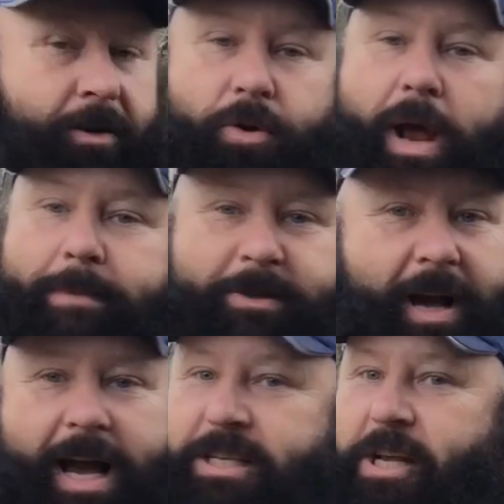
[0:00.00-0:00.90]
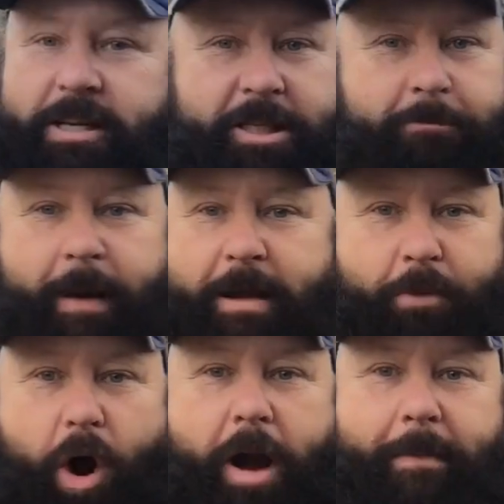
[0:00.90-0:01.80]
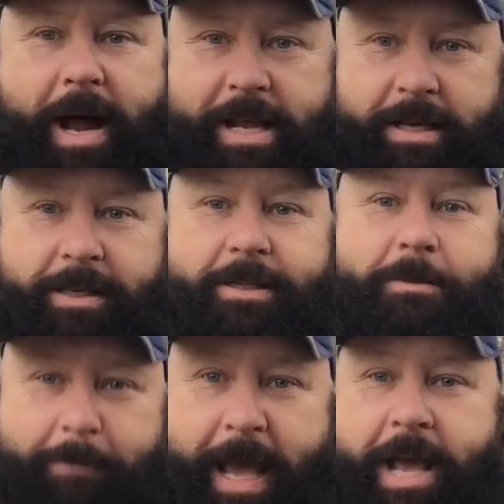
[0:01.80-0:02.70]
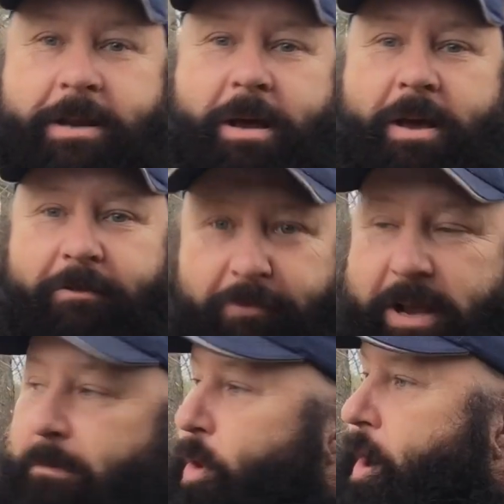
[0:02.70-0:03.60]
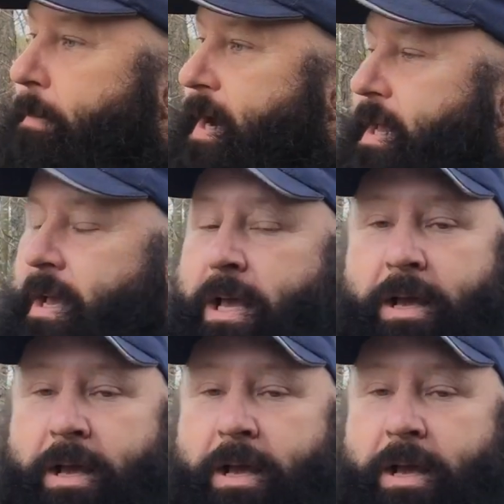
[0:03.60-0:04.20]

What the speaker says: Cripes, guys. Spend more money. Spend friggin' more money.